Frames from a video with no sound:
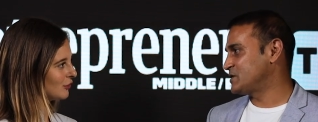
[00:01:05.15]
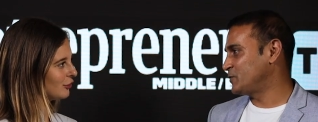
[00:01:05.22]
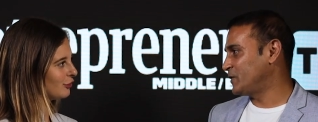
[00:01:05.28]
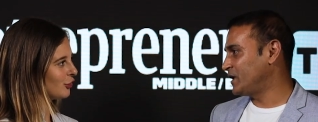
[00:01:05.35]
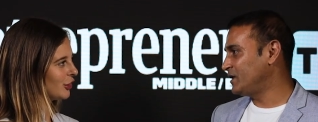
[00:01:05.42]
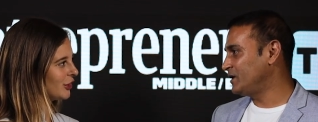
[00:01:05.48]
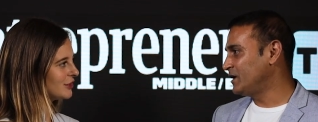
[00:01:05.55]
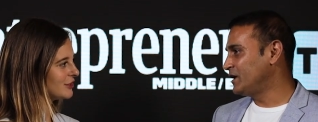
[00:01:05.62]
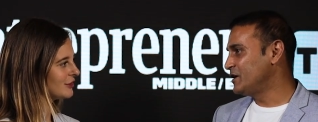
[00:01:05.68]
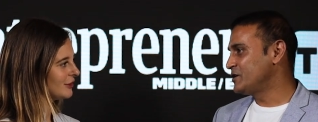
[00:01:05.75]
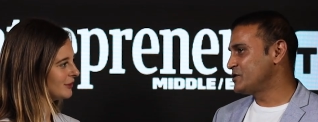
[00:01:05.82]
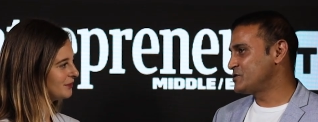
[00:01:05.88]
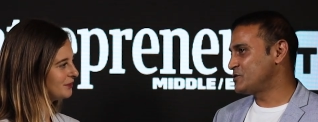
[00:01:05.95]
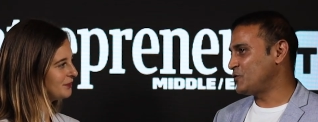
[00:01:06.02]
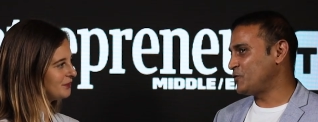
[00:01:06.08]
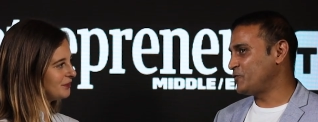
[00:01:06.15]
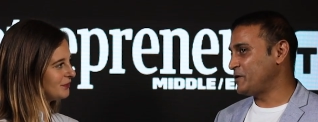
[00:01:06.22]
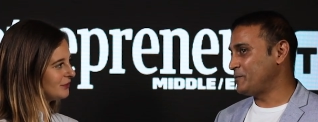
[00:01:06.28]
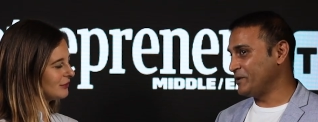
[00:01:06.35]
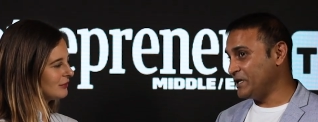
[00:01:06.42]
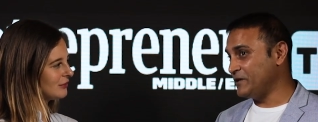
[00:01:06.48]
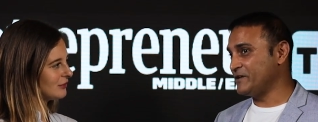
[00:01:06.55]
Speaker 1: as of well. Course. So
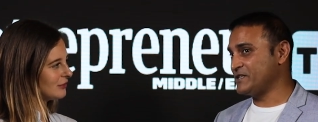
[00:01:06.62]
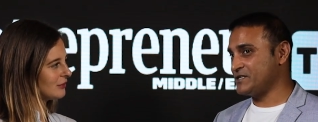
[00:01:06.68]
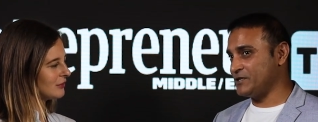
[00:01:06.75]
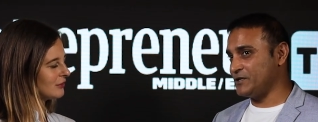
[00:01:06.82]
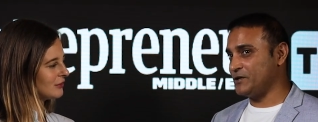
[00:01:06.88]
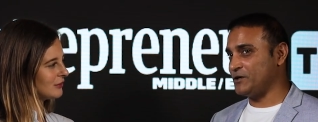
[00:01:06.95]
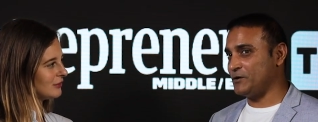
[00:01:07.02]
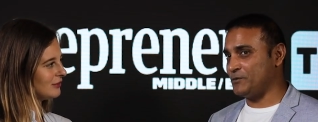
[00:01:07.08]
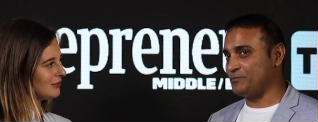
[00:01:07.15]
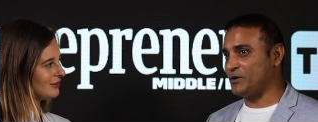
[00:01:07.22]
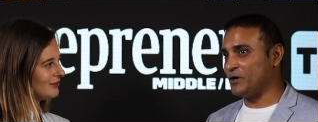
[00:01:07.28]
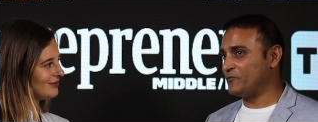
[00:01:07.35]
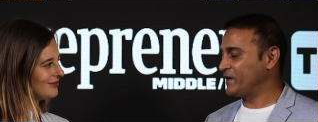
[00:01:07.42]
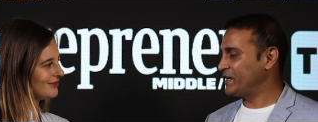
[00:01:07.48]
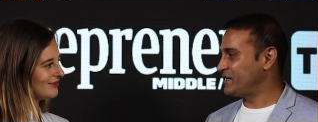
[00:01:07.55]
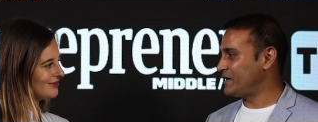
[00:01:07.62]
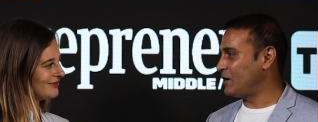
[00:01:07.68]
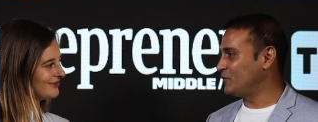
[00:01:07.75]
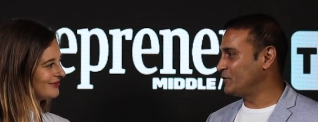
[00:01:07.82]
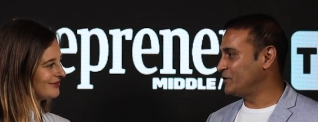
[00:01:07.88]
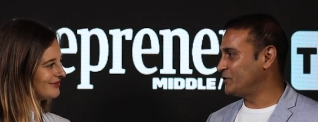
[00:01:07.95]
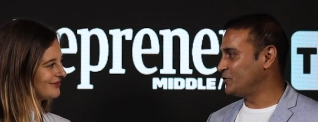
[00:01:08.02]
we believe it's a perfect
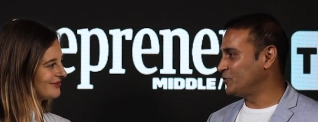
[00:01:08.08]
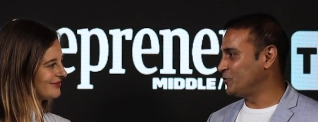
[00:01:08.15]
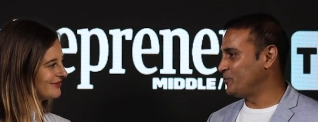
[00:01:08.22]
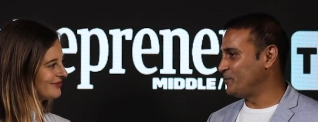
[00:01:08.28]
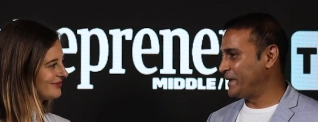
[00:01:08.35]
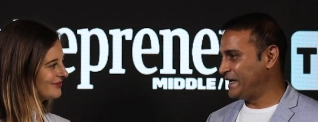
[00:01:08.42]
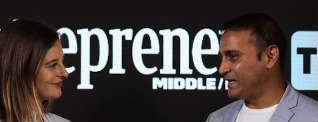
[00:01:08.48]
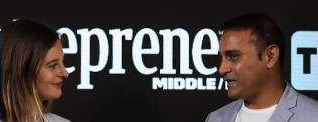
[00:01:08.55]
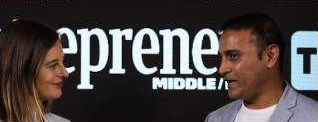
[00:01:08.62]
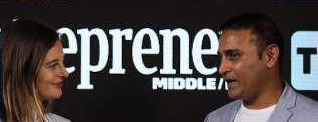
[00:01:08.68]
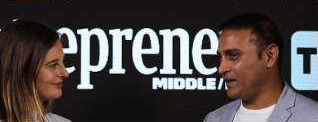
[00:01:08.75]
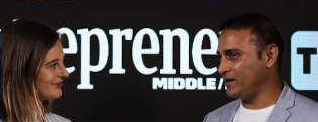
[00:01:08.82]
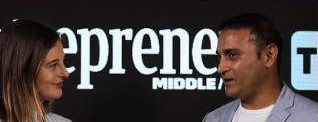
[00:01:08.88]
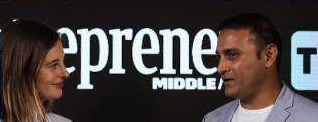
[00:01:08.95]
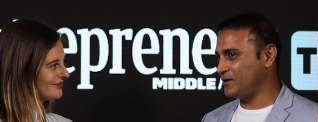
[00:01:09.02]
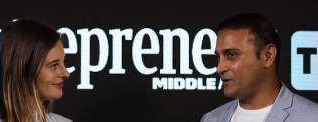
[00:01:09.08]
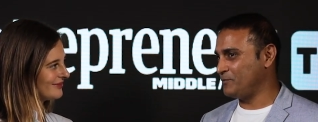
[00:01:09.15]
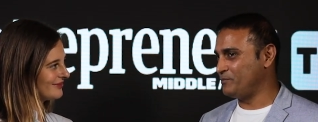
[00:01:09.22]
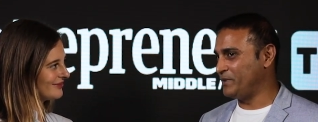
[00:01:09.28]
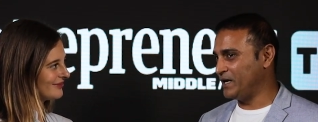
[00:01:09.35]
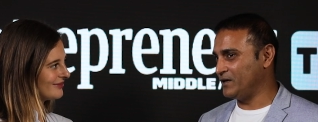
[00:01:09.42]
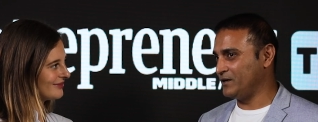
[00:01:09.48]
ground to meet and uh,
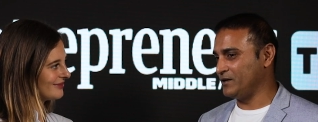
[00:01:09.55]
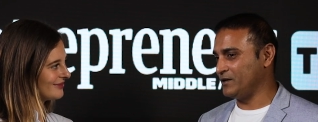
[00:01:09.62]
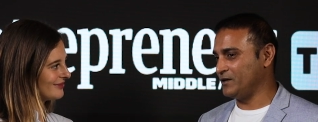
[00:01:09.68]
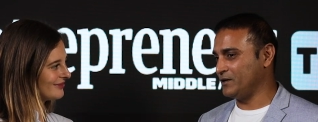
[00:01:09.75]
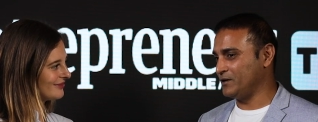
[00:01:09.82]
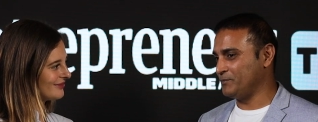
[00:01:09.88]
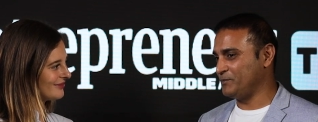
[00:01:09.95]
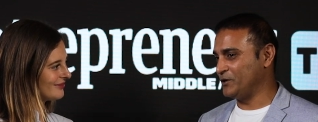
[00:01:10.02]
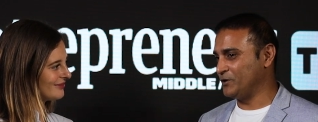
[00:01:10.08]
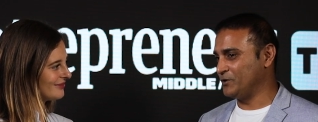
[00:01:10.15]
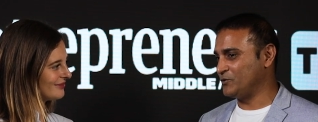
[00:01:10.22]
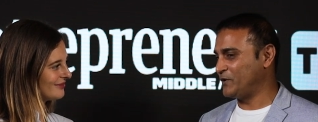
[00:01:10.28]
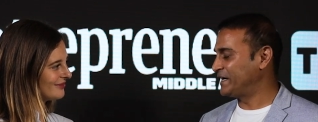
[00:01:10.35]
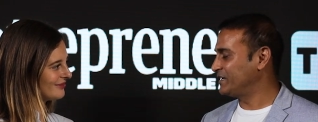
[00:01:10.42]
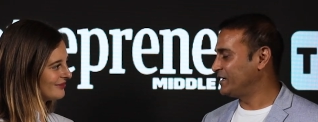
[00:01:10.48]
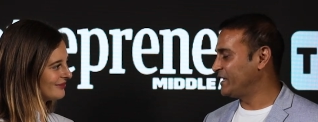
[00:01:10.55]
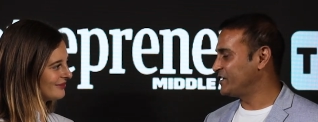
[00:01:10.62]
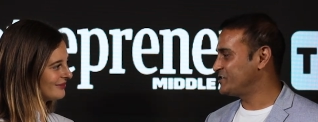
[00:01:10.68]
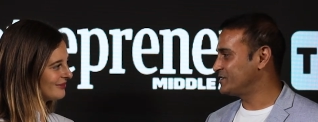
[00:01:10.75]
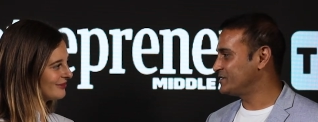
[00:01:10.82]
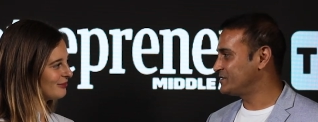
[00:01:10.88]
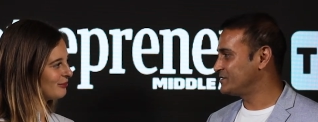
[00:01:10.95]
build, uh, you know, the right
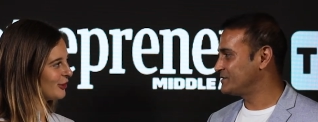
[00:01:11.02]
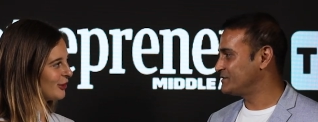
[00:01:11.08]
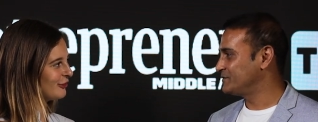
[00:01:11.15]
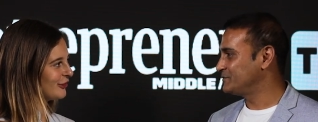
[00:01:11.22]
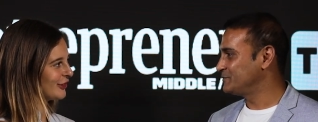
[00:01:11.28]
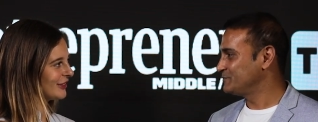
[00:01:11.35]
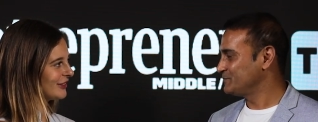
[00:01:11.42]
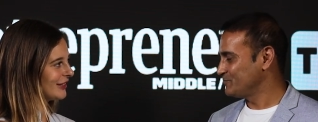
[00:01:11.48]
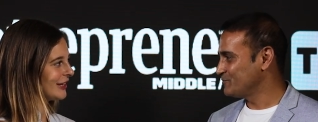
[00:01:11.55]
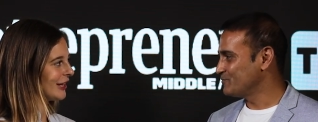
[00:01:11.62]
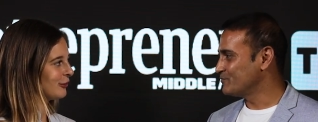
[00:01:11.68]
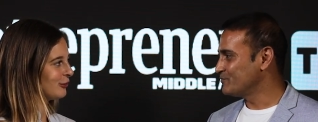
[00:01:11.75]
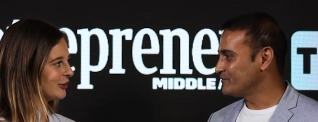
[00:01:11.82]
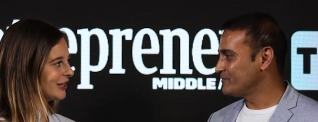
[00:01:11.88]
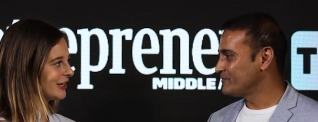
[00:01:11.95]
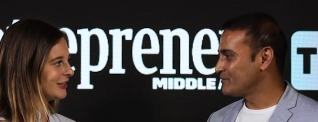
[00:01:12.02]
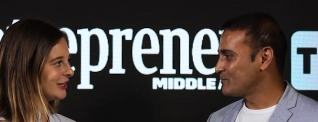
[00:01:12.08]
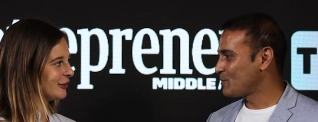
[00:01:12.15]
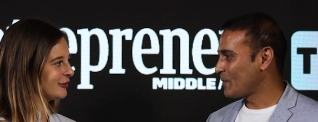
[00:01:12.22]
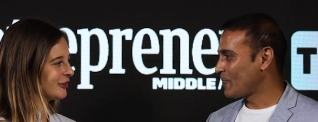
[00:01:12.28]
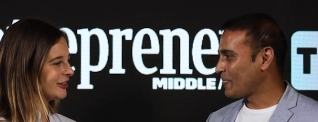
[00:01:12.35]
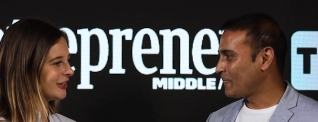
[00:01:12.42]
connections.
Speaker 2: Perfect, a network at
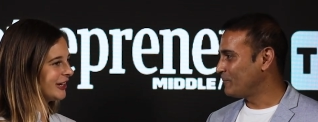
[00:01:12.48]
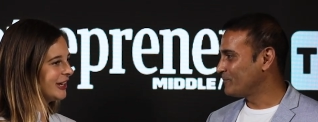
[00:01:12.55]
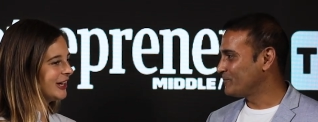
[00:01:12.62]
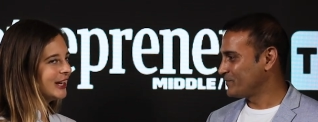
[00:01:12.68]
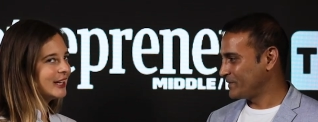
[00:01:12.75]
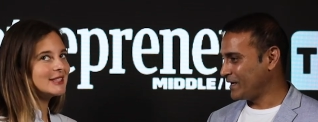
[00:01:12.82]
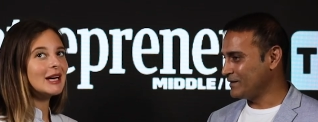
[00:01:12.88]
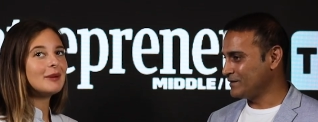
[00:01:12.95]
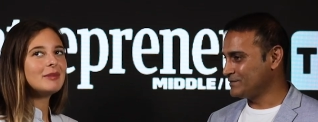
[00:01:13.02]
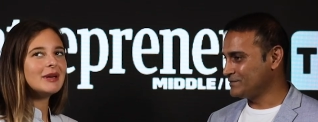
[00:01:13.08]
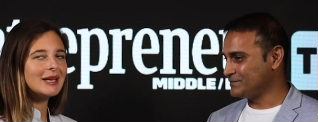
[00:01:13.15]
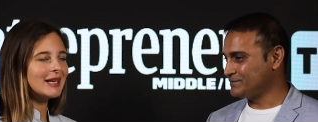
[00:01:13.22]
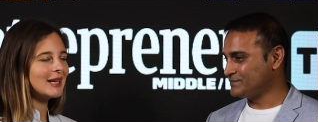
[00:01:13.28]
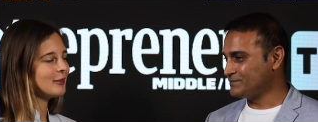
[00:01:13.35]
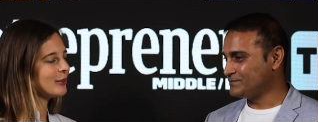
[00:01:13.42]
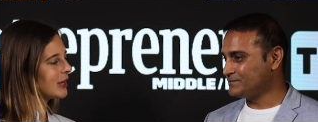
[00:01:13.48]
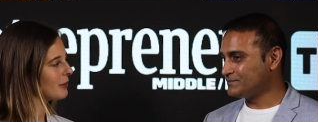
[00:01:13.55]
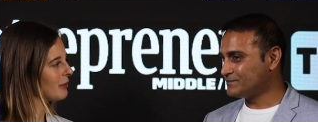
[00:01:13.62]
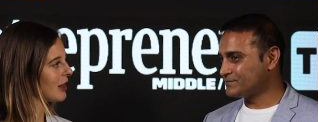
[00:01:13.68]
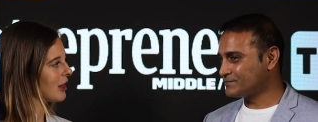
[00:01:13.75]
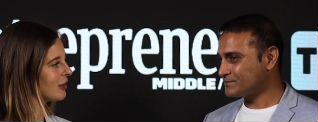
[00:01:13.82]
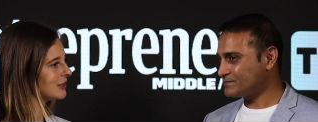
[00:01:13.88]
the end of the day. Yeah. Tell me a little bit
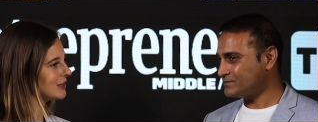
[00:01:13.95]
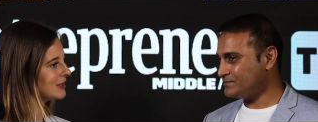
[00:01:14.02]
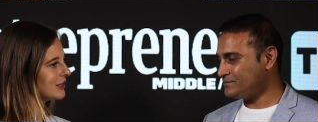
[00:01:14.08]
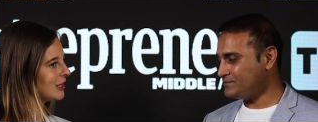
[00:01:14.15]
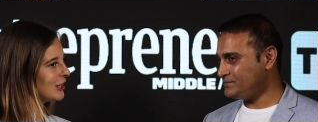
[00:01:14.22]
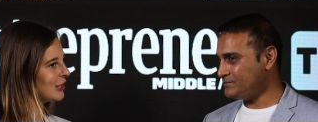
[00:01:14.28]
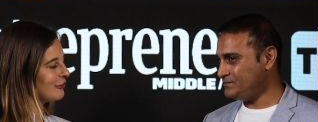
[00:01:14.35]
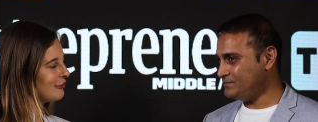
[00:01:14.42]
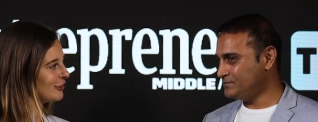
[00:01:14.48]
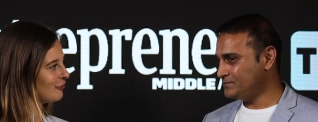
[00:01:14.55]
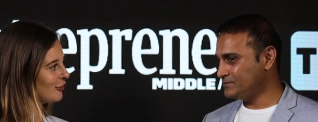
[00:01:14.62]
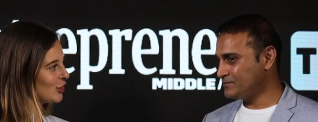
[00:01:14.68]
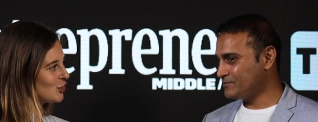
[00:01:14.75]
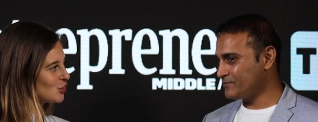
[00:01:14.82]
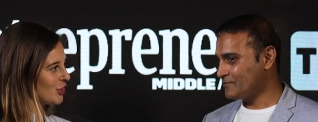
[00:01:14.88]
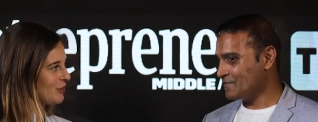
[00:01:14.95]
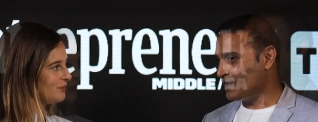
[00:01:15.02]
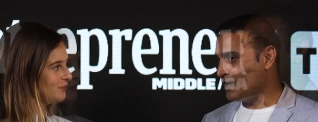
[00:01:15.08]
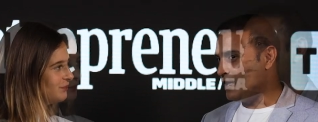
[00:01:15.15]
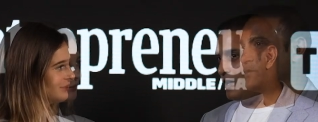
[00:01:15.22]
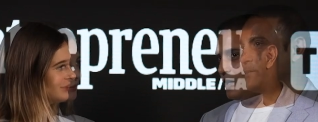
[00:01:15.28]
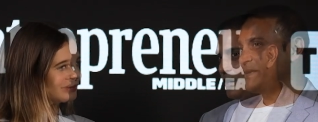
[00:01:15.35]
about uh, Finvasia.
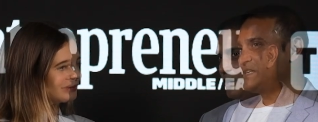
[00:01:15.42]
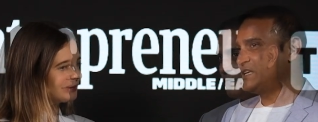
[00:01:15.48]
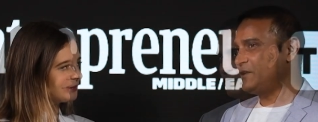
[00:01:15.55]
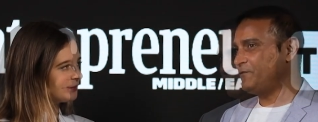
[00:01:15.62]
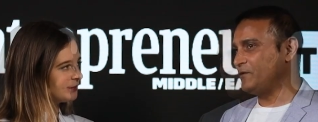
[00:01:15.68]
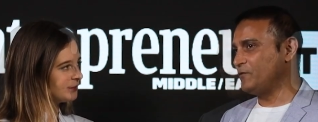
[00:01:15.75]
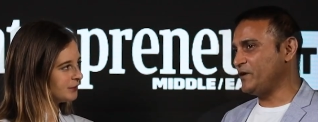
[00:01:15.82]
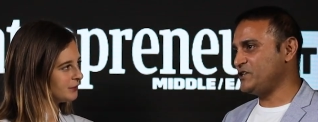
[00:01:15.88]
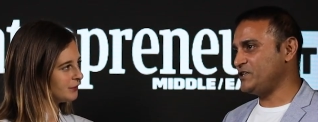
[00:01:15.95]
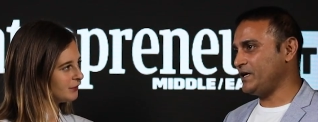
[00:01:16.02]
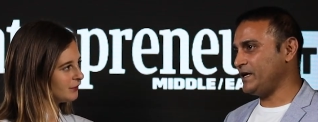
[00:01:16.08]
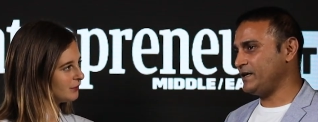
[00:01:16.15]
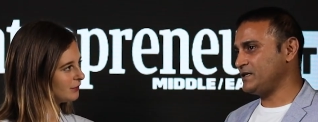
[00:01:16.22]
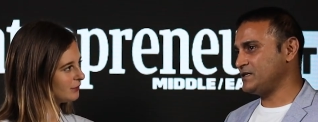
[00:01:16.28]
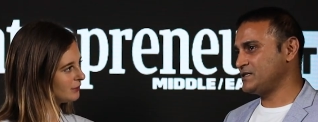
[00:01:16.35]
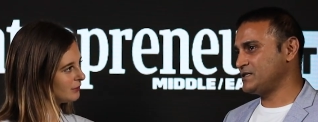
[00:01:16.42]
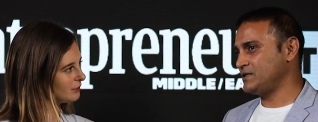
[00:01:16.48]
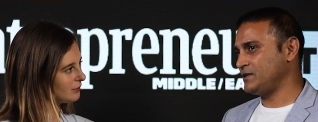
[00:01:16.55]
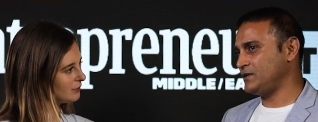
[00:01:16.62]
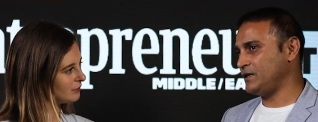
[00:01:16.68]
Speaker 1: Basically, Finvasia is, uh,